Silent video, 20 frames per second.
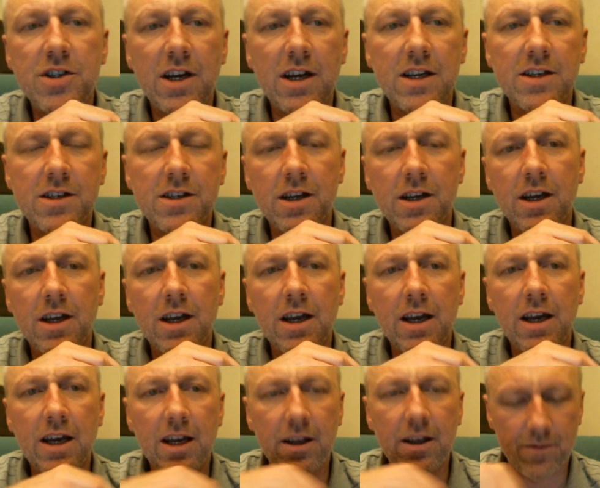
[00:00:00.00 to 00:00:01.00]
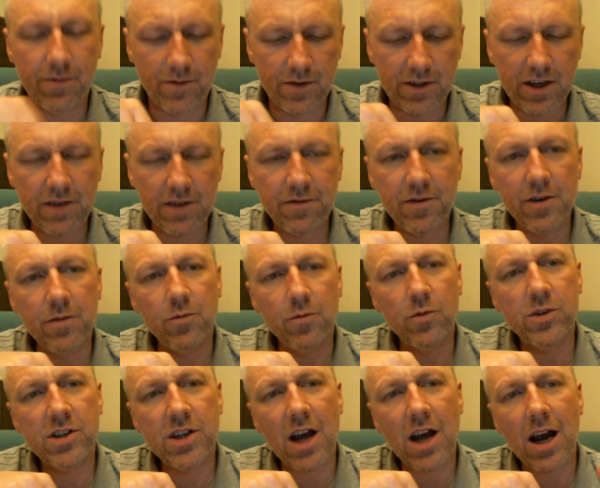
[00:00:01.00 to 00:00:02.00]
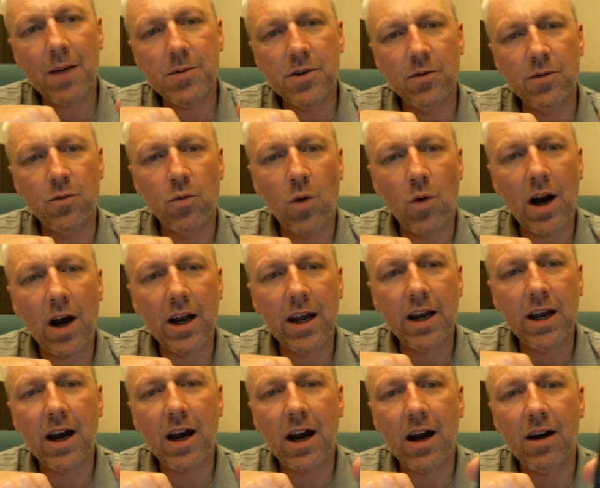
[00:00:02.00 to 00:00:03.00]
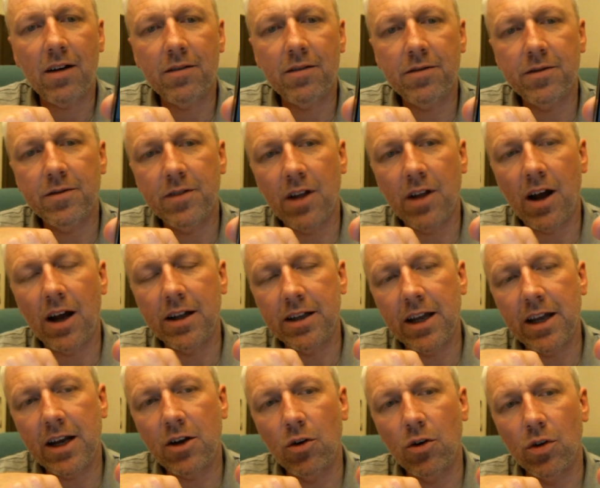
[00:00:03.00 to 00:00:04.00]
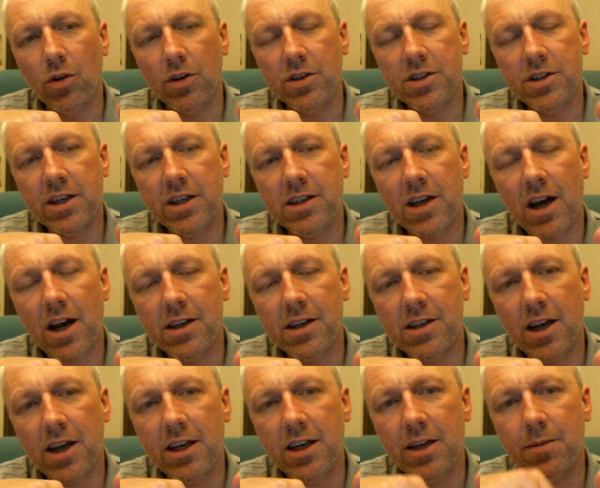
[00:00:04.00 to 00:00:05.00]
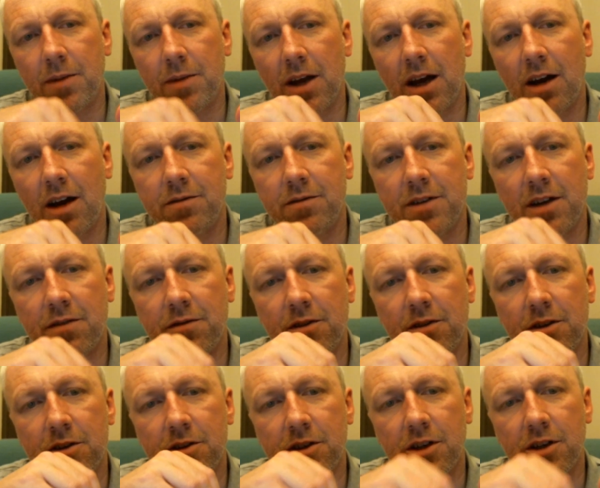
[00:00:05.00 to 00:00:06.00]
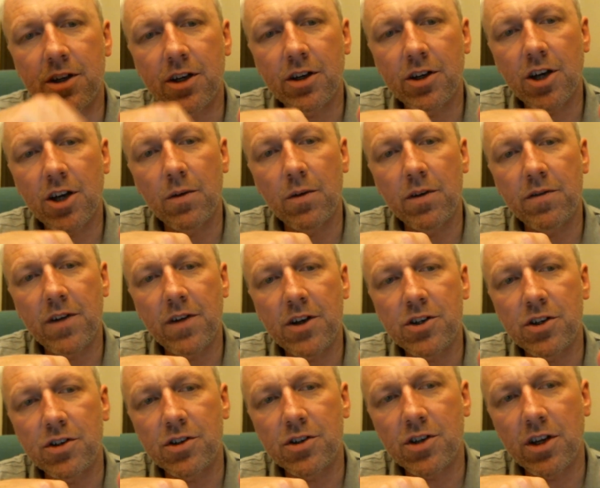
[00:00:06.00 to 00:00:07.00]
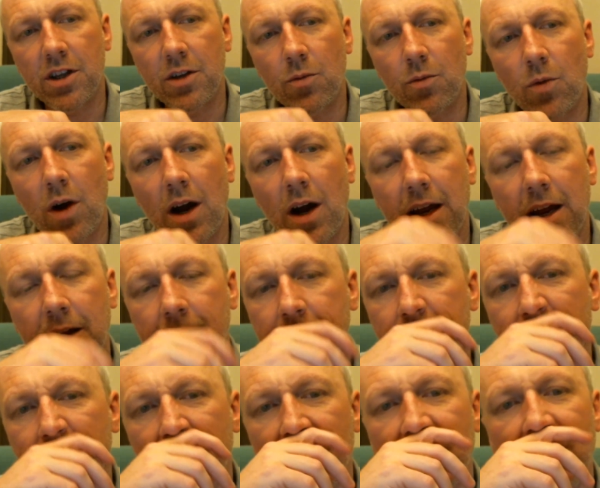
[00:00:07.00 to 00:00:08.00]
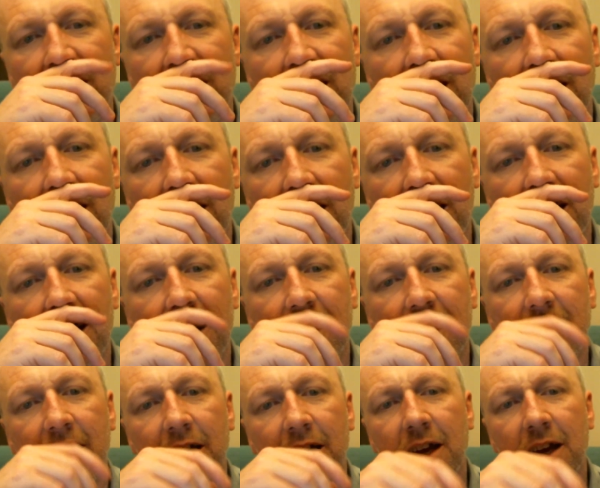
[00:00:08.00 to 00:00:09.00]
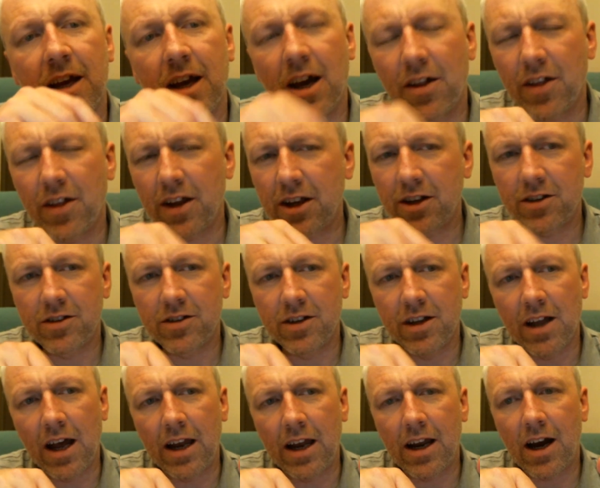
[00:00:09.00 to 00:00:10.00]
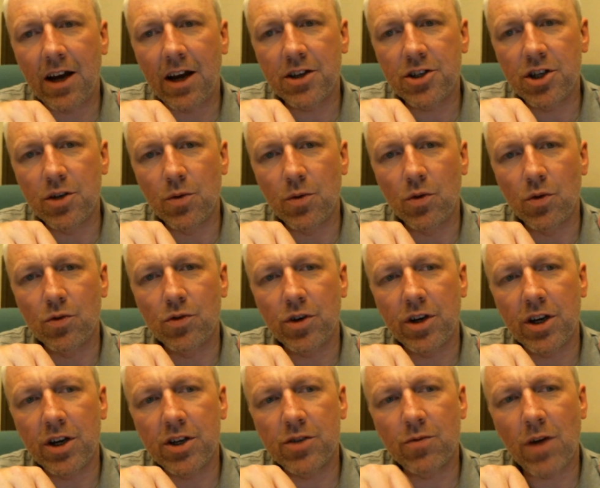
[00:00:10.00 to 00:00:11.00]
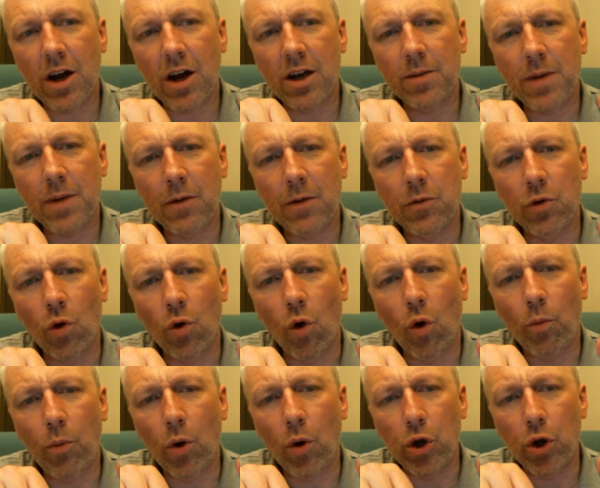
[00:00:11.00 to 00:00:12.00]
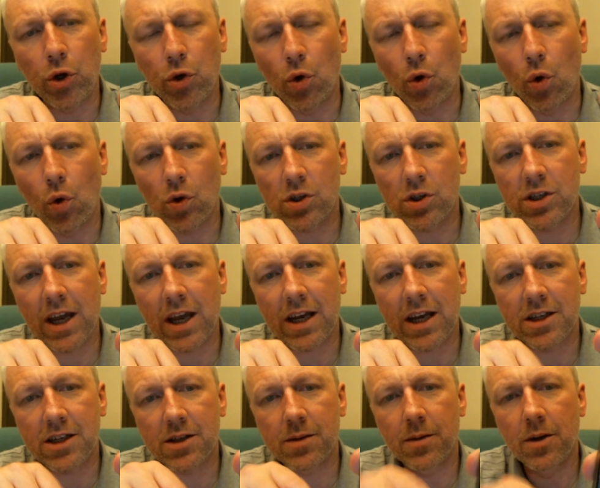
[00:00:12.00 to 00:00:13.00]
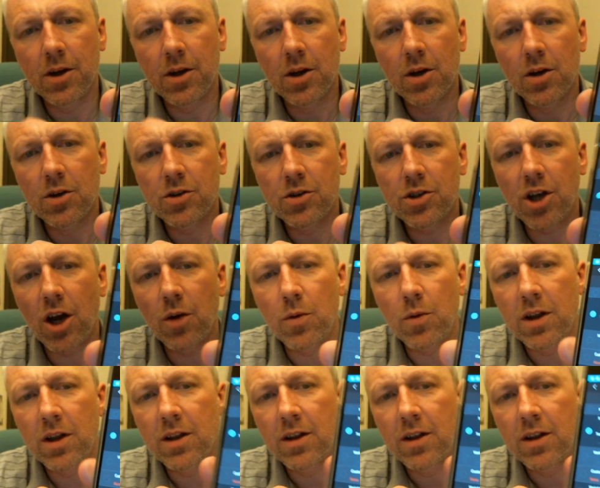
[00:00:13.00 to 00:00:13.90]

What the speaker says: is different types of wire have, like nickel and titanium, they have different coefficients in the wire. And I think Ni200 is around about 0.06. So